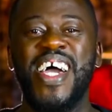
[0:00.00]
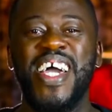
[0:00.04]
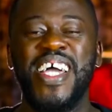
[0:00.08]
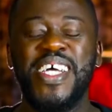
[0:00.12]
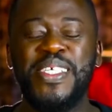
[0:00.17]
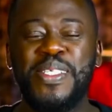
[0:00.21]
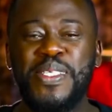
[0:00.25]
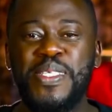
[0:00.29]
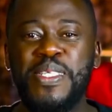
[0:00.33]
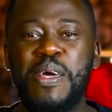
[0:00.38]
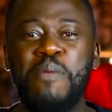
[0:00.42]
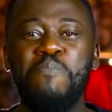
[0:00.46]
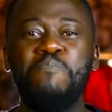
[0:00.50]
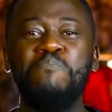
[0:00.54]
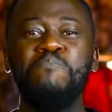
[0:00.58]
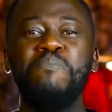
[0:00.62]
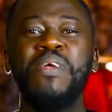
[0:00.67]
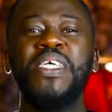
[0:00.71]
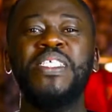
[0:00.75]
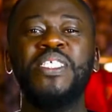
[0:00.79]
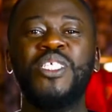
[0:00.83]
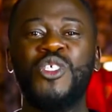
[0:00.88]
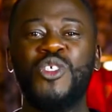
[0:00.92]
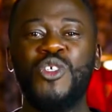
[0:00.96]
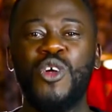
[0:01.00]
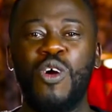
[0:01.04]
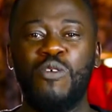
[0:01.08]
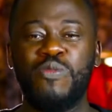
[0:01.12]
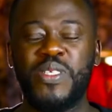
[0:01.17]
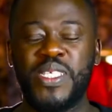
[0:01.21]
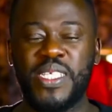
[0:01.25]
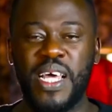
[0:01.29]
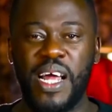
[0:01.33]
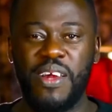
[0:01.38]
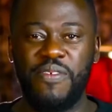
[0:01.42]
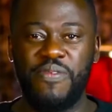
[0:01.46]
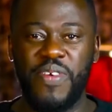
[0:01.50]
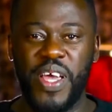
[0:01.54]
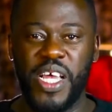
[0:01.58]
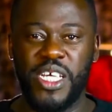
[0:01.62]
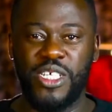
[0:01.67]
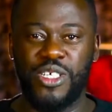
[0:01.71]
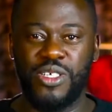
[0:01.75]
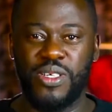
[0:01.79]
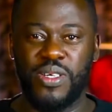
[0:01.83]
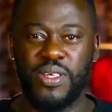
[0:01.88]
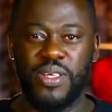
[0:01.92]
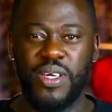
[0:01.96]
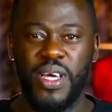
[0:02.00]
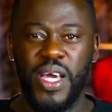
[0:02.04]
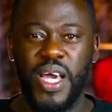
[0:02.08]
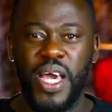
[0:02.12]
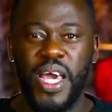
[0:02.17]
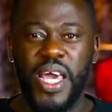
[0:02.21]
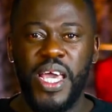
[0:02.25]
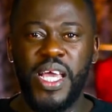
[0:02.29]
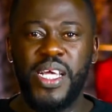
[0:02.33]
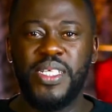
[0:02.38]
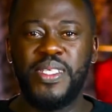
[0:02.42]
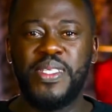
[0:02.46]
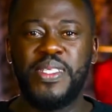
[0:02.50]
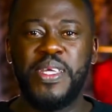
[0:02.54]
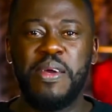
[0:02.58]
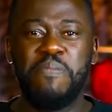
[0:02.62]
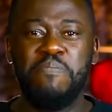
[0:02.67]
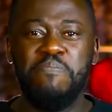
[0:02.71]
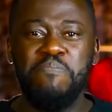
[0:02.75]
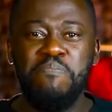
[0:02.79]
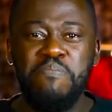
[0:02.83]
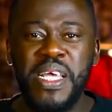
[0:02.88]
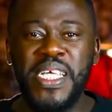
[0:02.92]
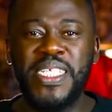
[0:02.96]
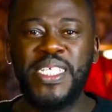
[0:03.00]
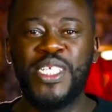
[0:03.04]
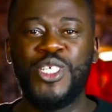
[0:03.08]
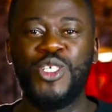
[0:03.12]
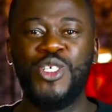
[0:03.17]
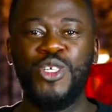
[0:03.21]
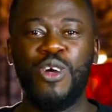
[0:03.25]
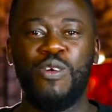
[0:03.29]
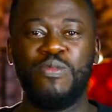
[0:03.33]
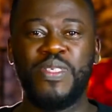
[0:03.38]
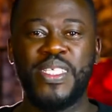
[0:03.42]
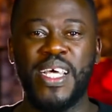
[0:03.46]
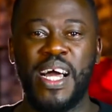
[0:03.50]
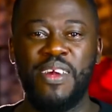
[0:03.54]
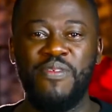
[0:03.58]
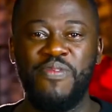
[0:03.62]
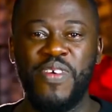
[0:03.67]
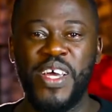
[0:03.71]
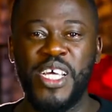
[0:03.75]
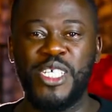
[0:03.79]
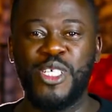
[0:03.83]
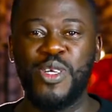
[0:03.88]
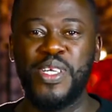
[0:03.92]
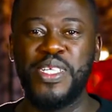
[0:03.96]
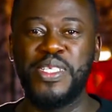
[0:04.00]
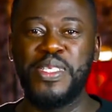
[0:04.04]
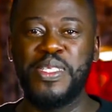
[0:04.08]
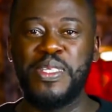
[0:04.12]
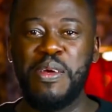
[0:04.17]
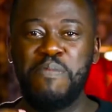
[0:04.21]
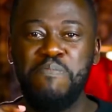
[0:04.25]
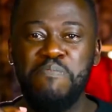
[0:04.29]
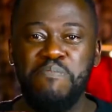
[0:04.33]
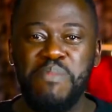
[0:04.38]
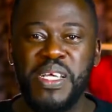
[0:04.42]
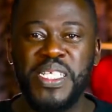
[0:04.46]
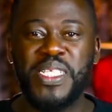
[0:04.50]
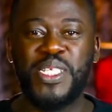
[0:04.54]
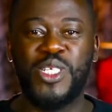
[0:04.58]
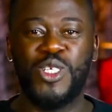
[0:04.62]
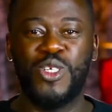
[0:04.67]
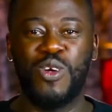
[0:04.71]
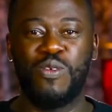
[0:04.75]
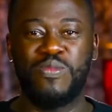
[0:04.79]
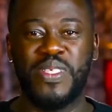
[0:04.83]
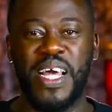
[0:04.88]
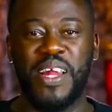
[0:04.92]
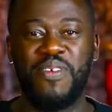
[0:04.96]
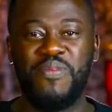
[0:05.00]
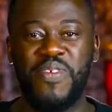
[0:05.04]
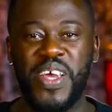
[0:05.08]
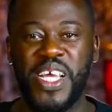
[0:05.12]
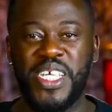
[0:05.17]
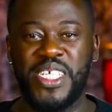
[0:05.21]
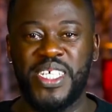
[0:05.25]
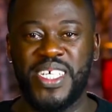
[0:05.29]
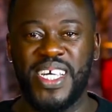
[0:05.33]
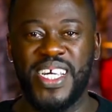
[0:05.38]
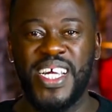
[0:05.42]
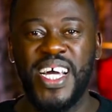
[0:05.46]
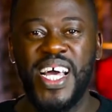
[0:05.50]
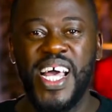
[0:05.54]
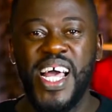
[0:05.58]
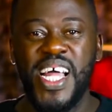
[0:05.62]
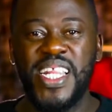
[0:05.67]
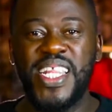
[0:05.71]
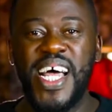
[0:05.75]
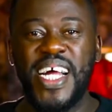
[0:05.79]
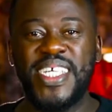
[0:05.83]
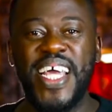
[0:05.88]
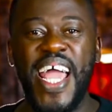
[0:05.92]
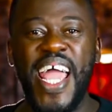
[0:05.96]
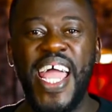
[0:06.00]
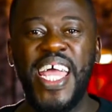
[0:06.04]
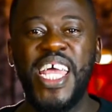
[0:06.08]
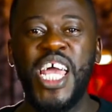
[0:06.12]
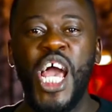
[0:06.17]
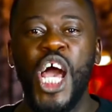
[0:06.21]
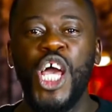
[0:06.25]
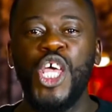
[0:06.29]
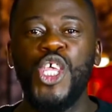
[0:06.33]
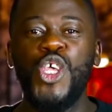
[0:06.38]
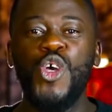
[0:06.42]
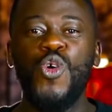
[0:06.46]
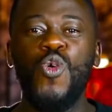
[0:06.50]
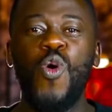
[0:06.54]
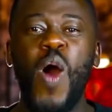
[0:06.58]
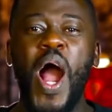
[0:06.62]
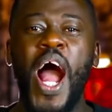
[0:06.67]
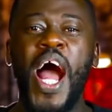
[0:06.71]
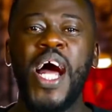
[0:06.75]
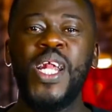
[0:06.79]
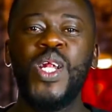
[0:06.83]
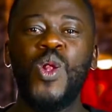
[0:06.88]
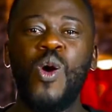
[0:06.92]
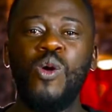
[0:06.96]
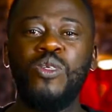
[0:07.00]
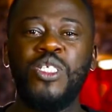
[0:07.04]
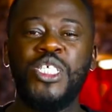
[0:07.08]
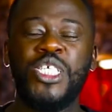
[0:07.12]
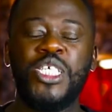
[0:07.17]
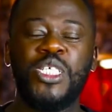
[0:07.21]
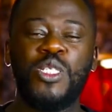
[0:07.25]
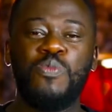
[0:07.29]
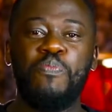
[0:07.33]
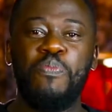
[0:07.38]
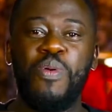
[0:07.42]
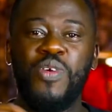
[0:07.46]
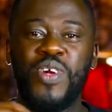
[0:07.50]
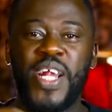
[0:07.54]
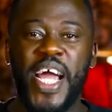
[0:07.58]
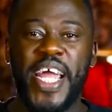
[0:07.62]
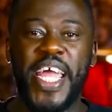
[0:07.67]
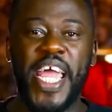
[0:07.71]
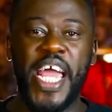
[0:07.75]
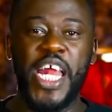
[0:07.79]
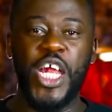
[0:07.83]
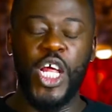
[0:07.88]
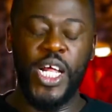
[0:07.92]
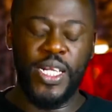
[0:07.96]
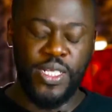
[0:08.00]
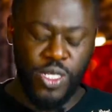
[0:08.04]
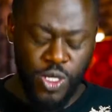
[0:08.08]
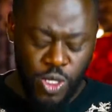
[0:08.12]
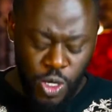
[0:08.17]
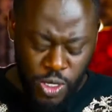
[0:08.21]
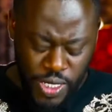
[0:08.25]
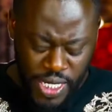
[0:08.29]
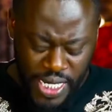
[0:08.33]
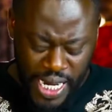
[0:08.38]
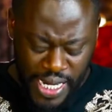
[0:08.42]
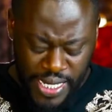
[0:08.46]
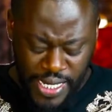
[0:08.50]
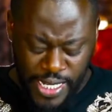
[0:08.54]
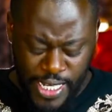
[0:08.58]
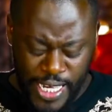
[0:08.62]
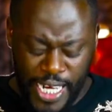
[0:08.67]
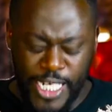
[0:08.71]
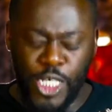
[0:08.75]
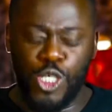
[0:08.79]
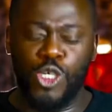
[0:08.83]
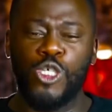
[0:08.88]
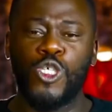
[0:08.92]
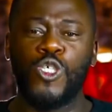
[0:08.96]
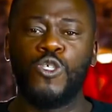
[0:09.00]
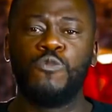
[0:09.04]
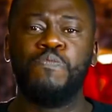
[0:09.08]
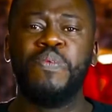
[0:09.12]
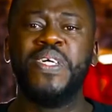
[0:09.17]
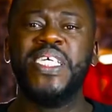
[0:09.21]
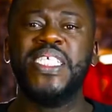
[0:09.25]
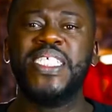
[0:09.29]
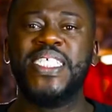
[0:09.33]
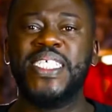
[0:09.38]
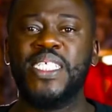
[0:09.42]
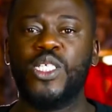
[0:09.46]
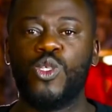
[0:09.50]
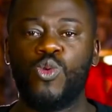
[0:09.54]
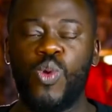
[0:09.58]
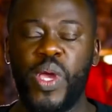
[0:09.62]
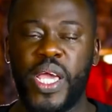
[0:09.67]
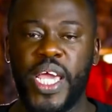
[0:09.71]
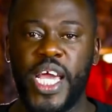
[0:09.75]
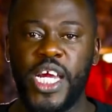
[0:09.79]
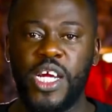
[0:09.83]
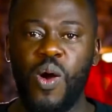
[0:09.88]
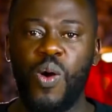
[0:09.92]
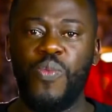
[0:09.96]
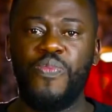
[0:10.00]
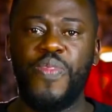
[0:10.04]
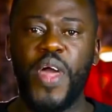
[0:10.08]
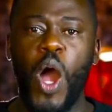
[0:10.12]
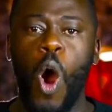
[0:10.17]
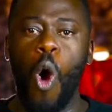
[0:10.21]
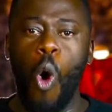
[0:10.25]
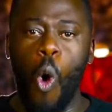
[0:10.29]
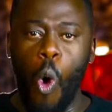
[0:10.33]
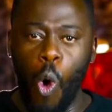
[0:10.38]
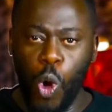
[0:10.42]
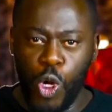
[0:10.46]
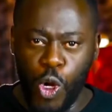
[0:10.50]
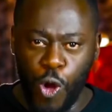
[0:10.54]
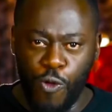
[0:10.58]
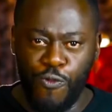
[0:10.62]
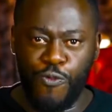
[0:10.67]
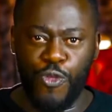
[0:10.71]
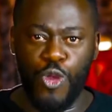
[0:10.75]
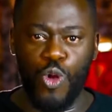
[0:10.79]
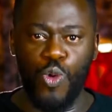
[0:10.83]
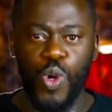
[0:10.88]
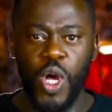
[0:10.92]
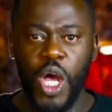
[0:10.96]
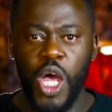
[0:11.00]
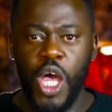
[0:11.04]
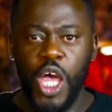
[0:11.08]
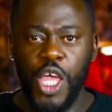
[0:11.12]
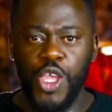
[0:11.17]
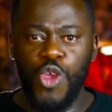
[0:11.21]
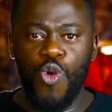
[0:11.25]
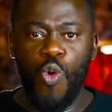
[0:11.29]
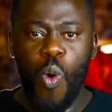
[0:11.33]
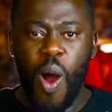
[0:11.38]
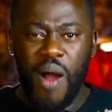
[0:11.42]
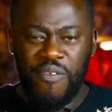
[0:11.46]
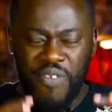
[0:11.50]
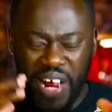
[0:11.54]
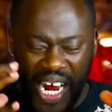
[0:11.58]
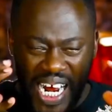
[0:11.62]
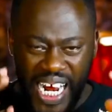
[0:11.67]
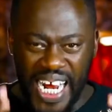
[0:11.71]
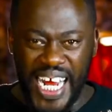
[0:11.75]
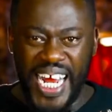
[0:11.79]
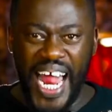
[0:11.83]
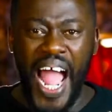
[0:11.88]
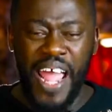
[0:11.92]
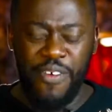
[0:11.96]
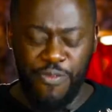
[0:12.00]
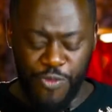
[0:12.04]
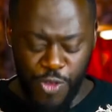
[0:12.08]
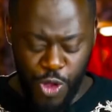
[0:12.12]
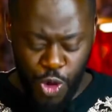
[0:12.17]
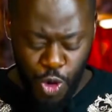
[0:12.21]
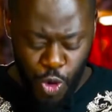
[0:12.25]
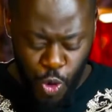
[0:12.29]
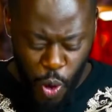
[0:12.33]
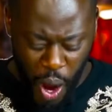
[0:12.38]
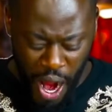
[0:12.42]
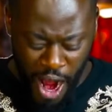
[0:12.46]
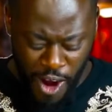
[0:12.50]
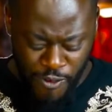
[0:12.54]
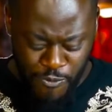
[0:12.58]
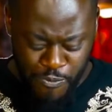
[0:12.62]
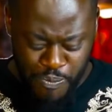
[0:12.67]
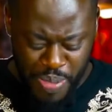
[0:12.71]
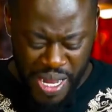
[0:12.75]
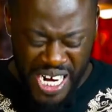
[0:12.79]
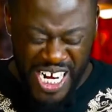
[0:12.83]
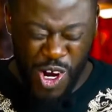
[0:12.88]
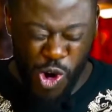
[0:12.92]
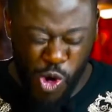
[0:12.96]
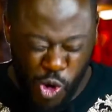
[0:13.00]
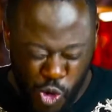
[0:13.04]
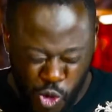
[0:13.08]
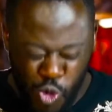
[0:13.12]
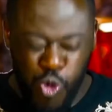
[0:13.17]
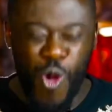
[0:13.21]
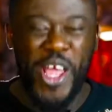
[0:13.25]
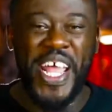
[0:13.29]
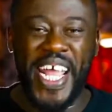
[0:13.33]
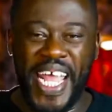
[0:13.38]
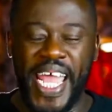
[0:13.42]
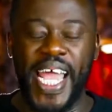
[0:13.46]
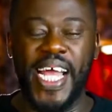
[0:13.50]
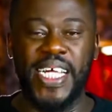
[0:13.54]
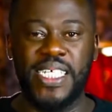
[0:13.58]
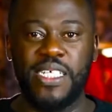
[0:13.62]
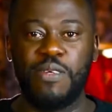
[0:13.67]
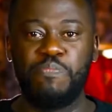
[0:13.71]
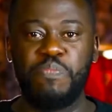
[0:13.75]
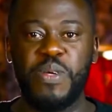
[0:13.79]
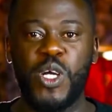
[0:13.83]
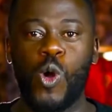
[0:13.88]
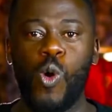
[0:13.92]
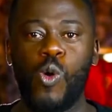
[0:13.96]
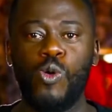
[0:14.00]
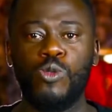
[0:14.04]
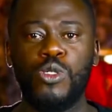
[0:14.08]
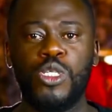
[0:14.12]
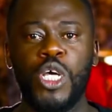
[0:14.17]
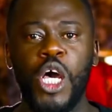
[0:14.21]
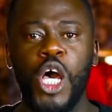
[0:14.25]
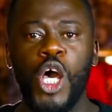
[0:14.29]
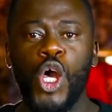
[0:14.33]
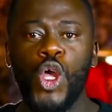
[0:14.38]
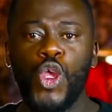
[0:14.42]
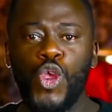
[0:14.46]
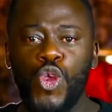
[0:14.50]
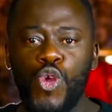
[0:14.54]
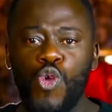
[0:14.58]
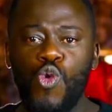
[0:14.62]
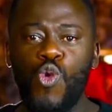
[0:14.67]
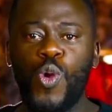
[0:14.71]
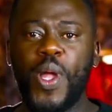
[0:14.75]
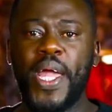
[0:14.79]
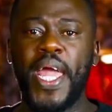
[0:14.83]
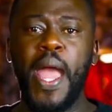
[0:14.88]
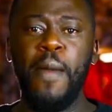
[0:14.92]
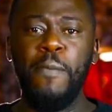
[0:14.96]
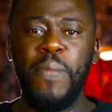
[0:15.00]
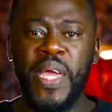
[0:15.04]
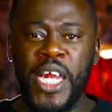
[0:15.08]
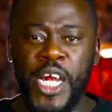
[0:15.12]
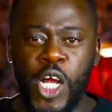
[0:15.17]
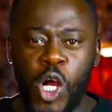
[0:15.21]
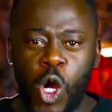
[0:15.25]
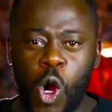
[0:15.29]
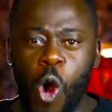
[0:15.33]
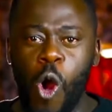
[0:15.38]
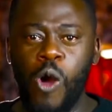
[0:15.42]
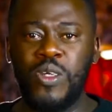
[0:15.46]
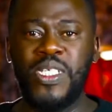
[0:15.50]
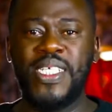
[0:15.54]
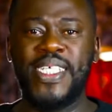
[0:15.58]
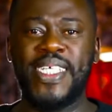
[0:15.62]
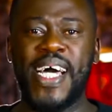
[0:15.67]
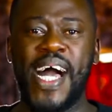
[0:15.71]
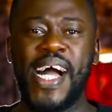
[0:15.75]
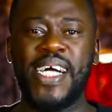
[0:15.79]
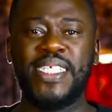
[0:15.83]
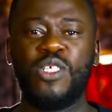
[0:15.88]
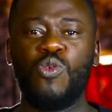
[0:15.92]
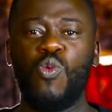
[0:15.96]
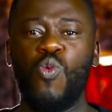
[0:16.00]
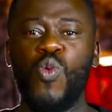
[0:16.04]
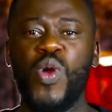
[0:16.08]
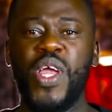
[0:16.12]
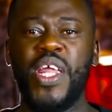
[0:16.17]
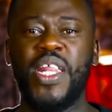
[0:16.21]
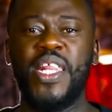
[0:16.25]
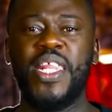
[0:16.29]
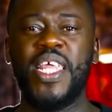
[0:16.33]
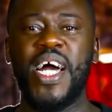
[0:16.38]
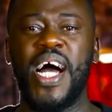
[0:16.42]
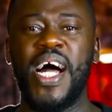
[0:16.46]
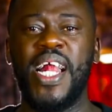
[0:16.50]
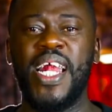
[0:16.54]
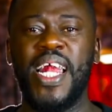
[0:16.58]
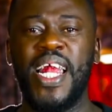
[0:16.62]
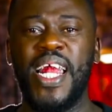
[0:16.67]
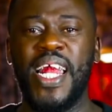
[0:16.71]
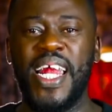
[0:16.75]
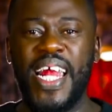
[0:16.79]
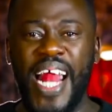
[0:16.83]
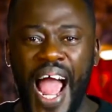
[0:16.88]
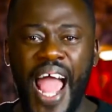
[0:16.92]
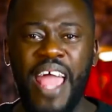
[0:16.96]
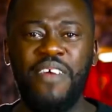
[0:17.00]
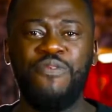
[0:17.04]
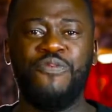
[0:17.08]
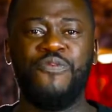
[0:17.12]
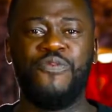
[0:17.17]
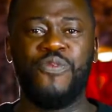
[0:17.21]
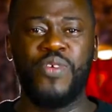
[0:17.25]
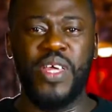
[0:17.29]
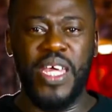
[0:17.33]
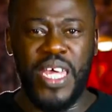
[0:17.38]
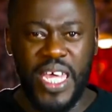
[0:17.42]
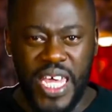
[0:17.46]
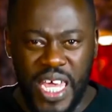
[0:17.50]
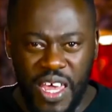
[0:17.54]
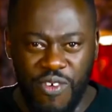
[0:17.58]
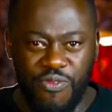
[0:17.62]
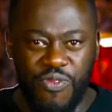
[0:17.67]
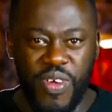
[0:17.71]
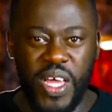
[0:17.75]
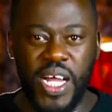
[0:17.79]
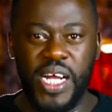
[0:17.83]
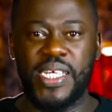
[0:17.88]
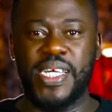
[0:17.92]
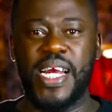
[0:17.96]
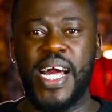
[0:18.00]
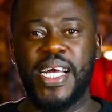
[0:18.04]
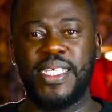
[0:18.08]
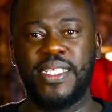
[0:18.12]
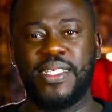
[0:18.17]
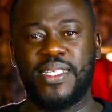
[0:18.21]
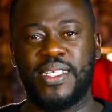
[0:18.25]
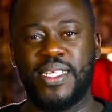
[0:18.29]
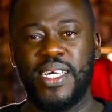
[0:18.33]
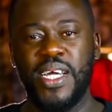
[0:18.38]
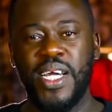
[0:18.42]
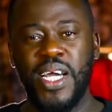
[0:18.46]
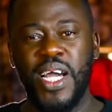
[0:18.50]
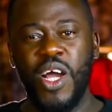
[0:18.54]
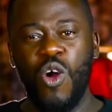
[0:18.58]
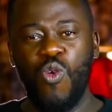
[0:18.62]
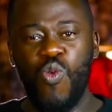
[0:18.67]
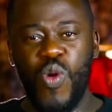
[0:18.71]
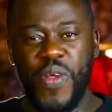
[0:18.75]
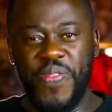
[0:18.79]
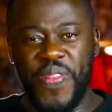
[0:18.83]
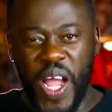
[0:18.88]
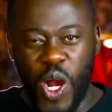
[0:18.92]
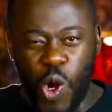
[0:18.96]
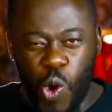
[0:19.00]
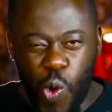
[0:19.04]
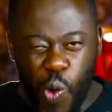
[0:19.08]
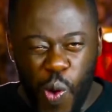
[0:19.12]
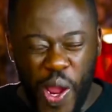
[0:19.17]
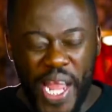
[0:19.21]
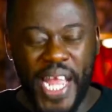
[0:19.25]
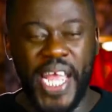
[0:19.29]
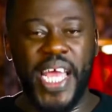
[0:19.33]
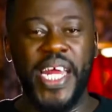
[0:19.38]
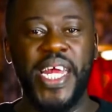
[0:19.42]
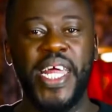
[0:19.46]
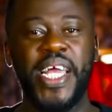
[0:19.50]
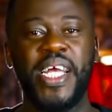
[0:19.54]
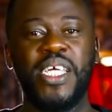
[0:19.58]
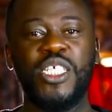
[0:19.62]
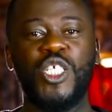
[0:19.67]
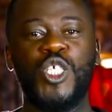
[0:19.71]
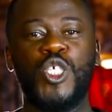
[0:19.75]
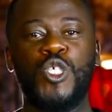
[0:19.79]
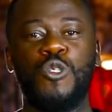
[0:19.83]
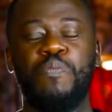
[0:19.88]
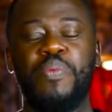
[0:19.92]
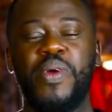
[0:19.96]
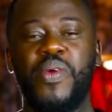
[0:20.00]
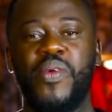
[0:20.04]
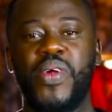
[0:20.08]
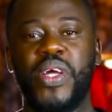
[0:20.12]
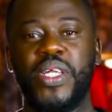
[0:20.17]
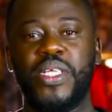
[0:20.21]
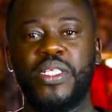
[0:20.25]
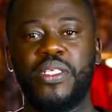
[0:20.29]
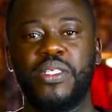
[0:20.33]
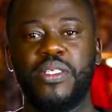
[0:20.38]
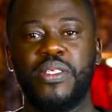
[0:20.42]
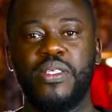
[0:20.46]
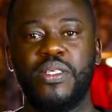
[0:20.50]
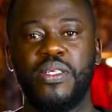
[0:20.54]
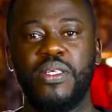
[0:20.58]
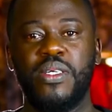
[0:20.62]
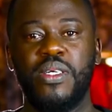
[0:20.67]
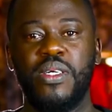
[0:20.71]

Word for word: It's the mystery of salvation It's the mystery of salvation. It's the mystery of salvation. That, hey, you are not just born again. It's not just that your spirit is quickened. No, whole of you. You have a life. You have been quickened because you came in contact with the life giving Christ, with the quickening spirit. Mm